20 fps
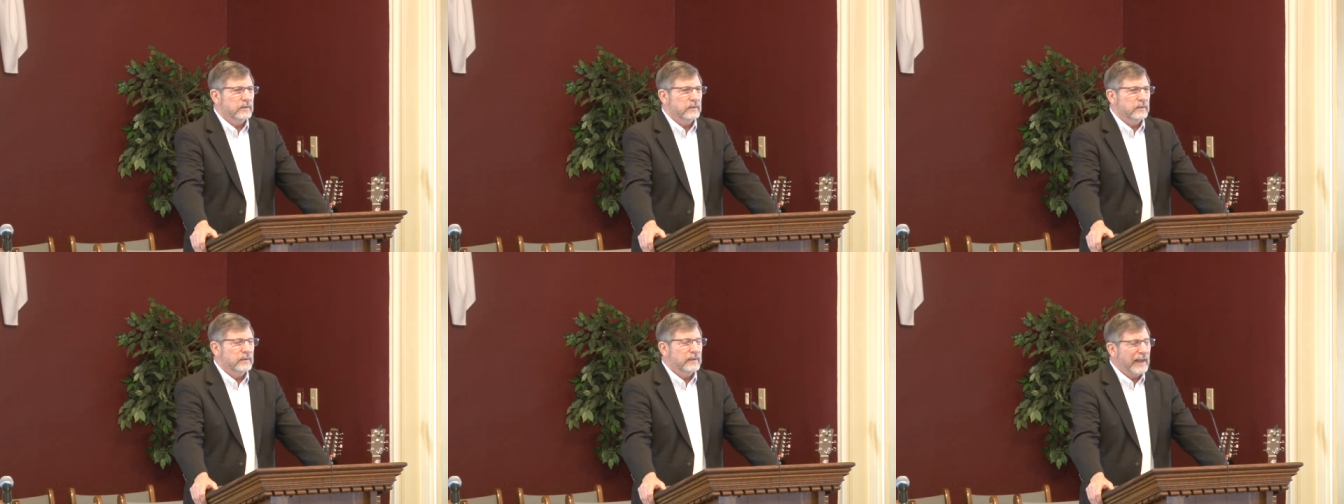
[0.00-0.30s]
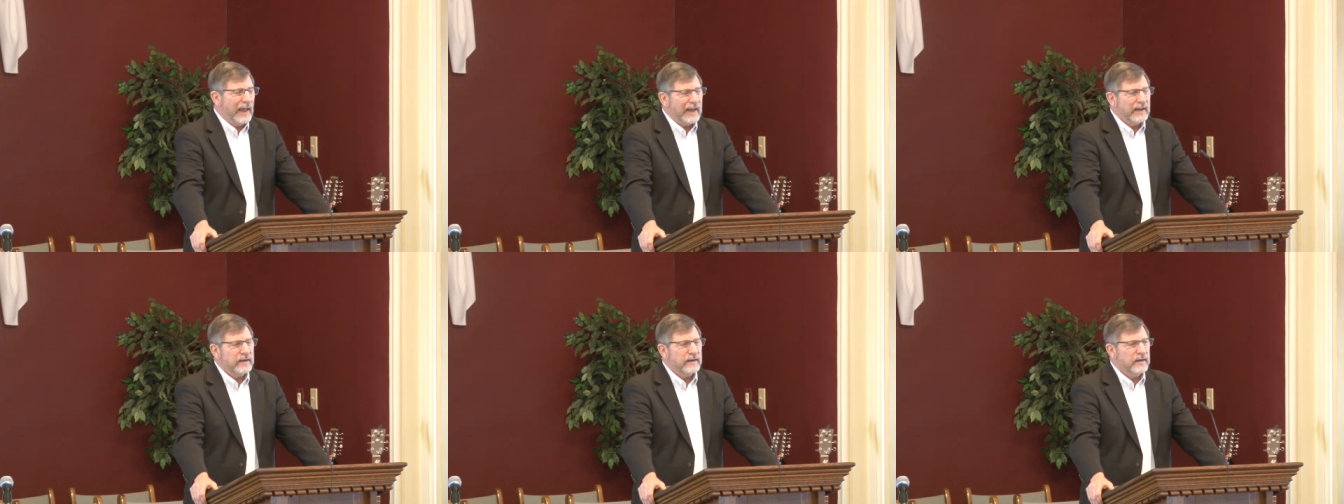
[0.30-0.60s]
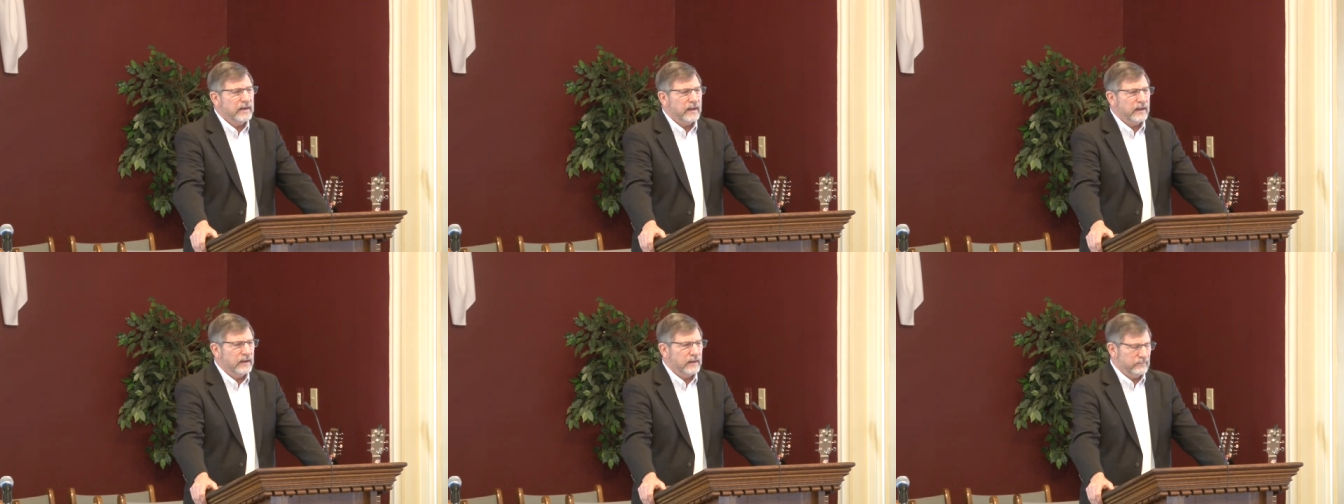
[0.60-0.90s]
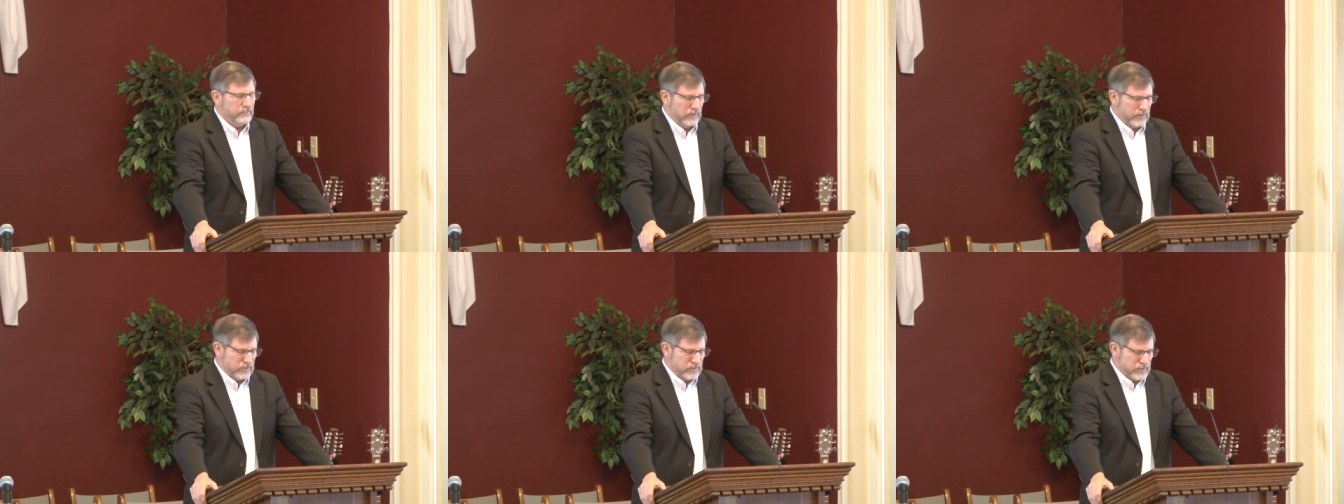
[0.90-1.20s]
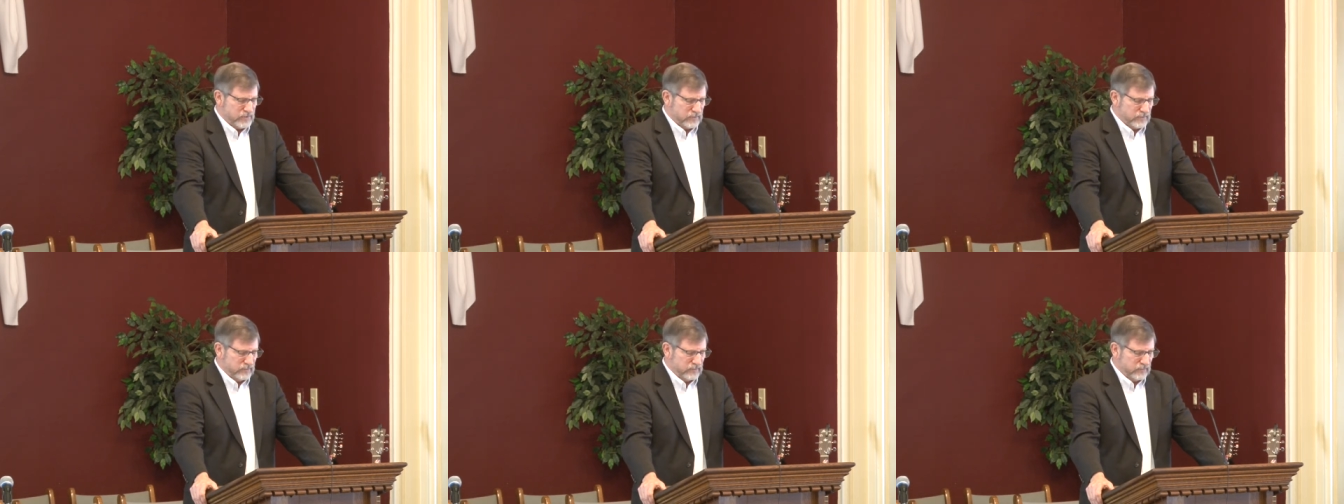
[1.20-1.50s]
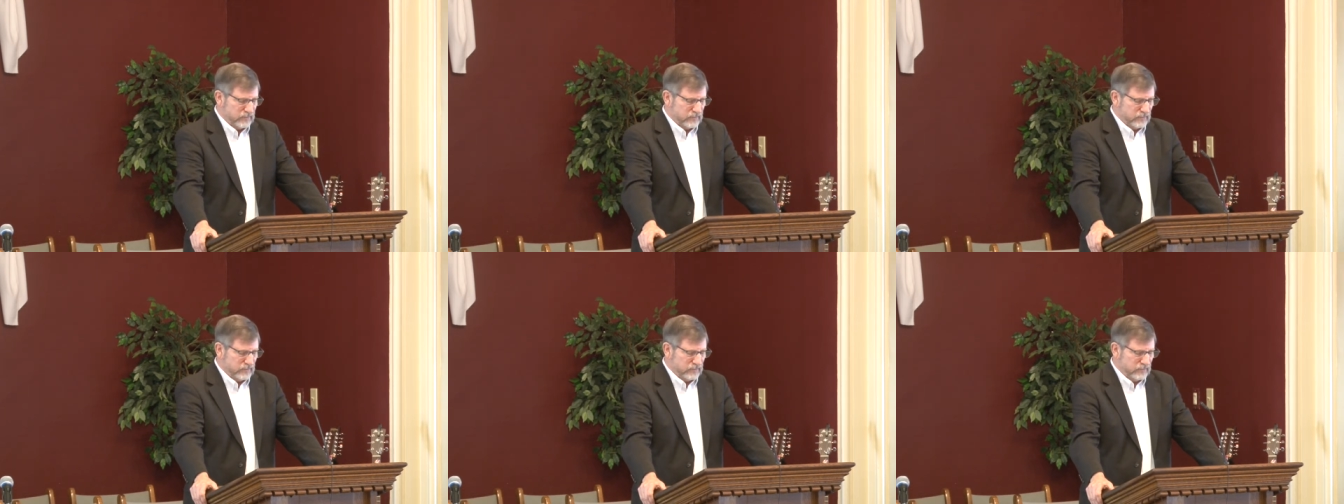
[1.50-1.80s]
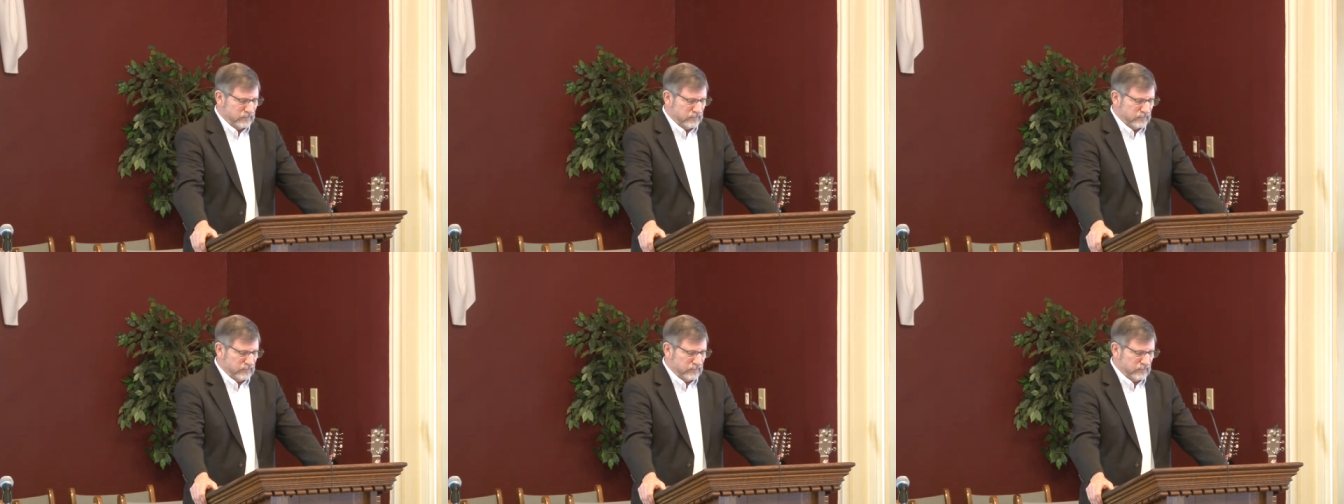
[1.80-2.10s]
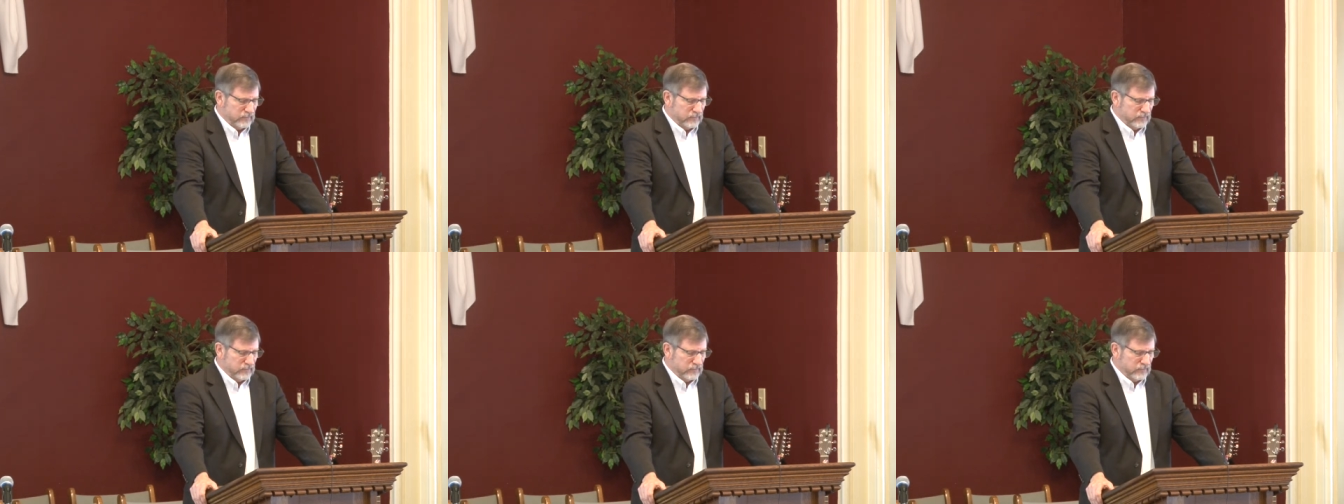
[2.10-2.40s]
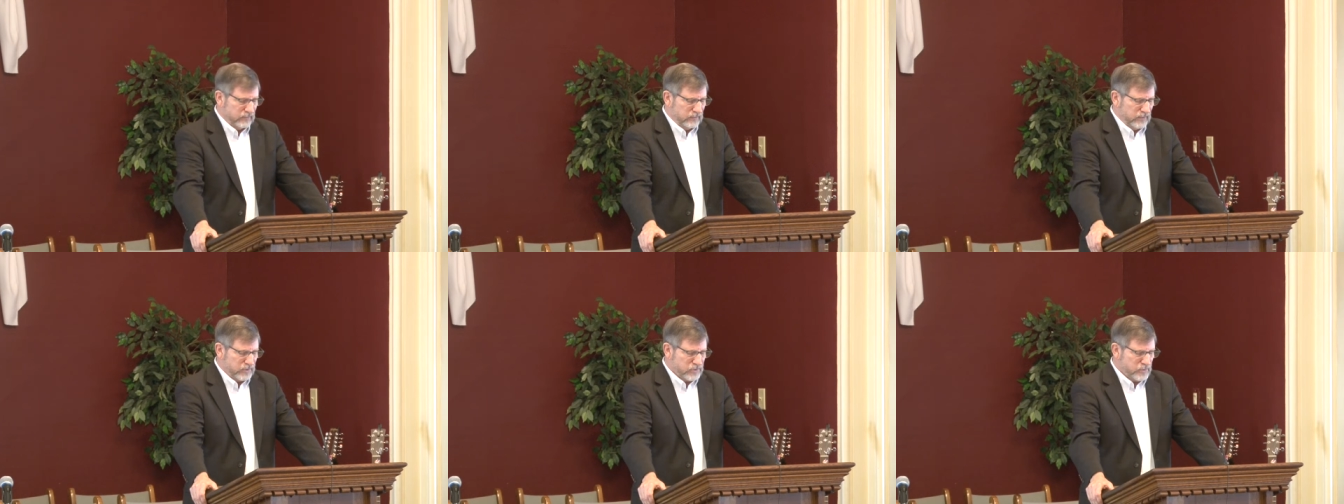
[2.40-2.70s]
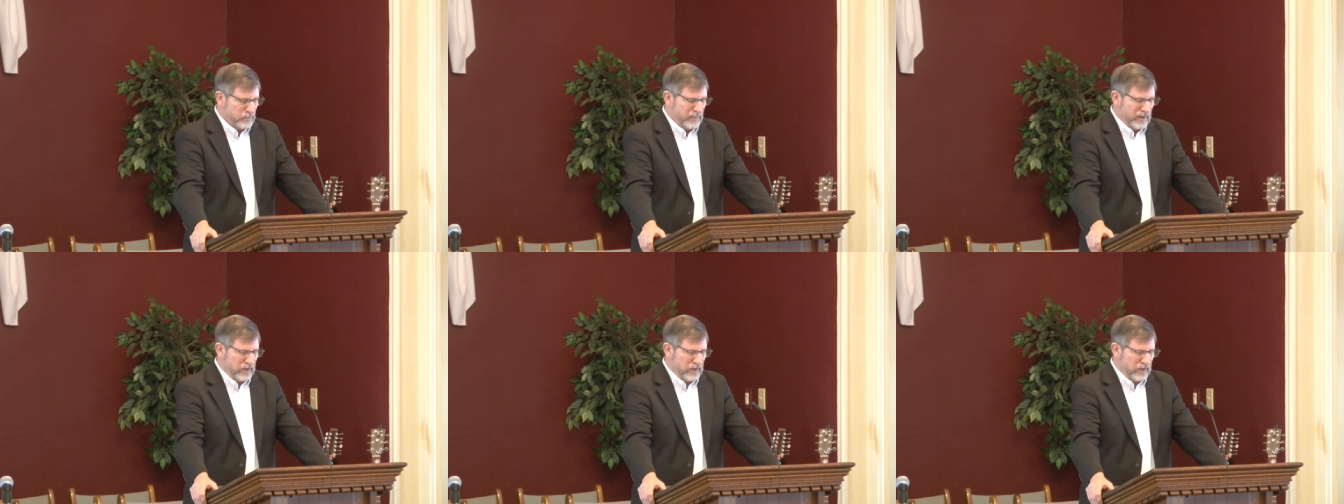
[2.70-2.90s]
Not a novice. Doesn't